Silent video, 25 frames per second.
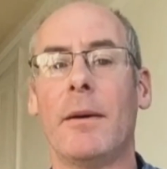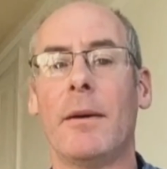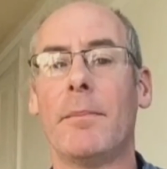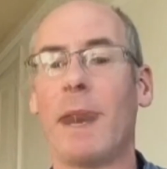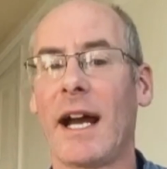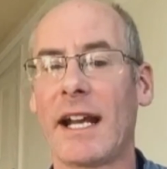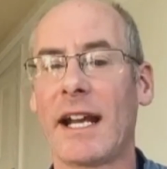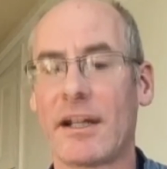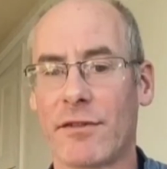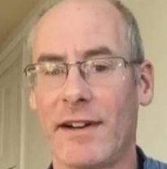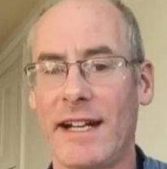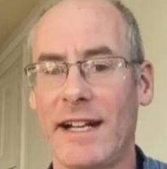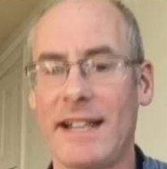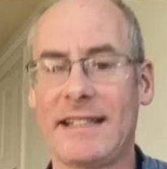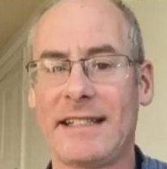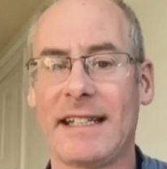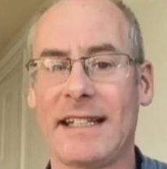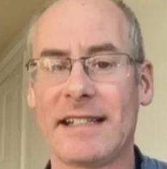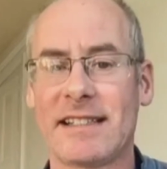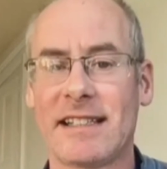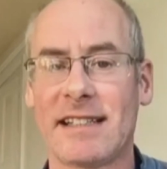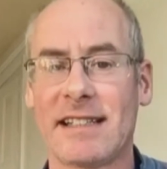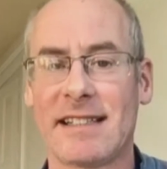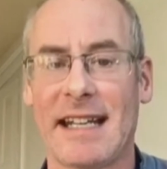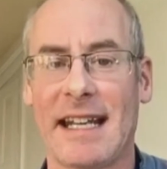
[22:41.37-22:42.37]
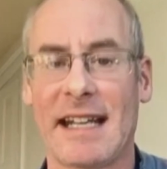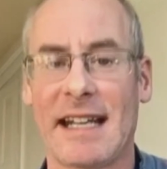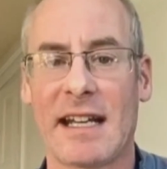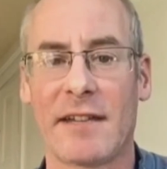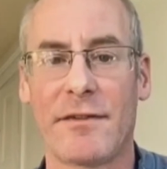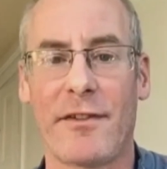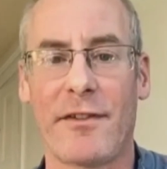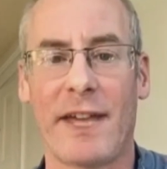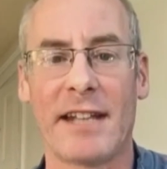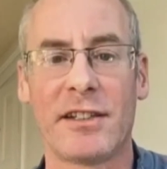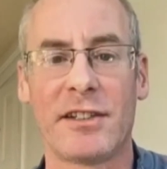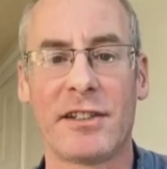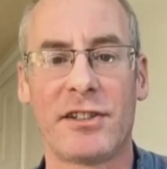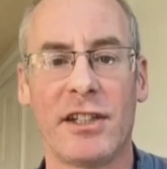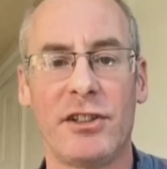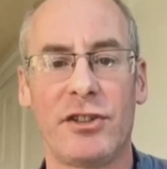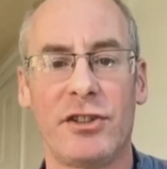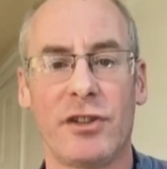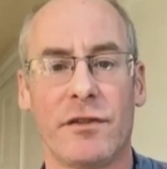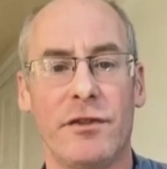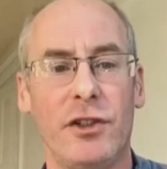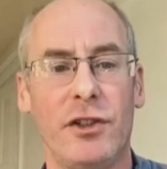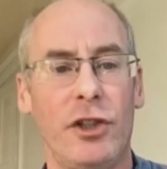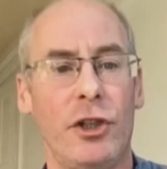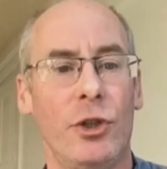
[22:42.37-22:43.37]
migrating to take
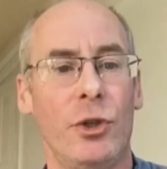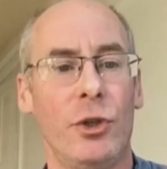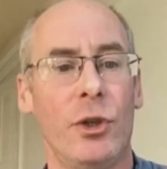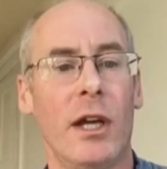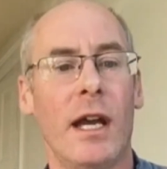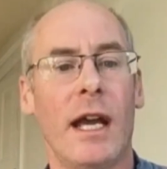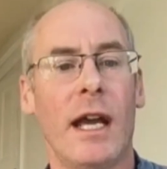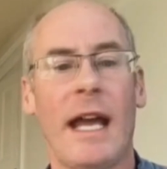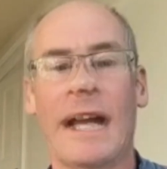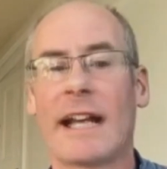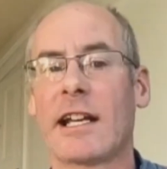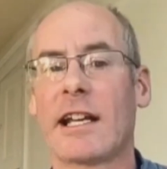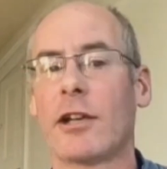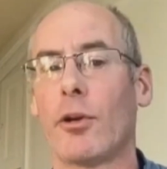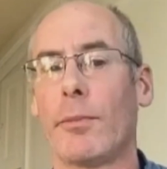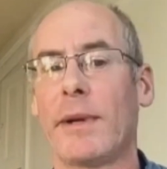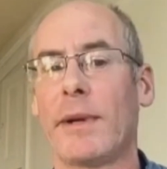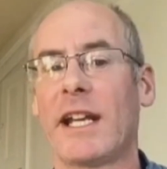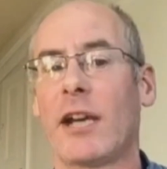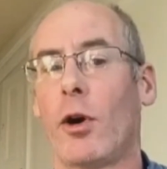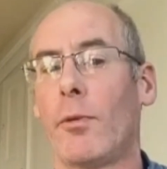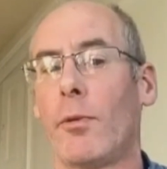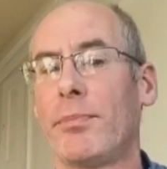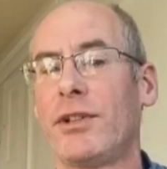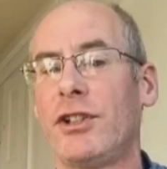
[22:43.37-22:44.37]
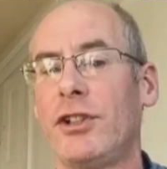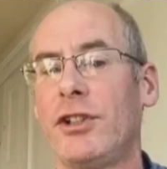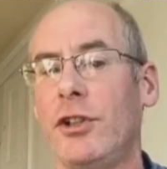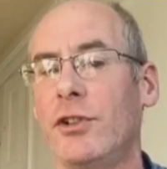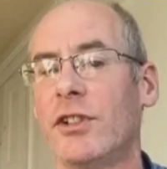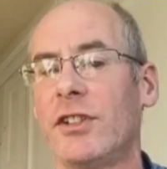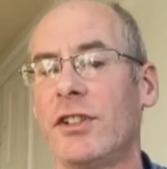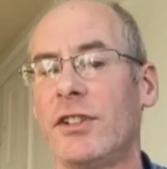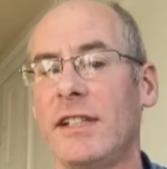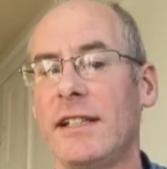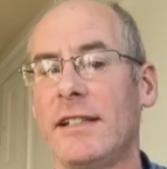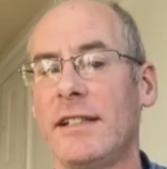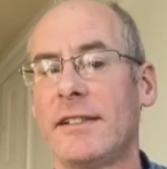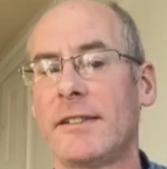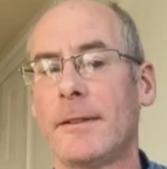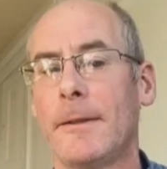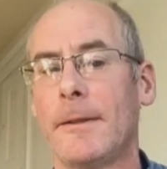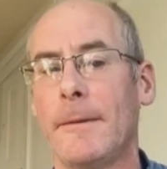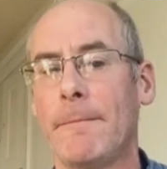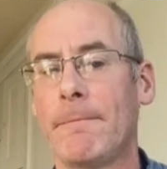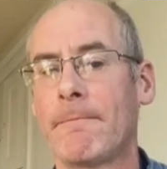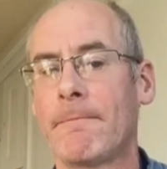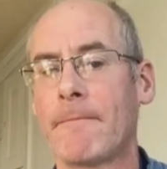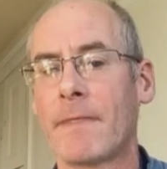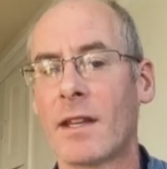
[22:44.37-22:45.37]
advantage of new economic opportunities.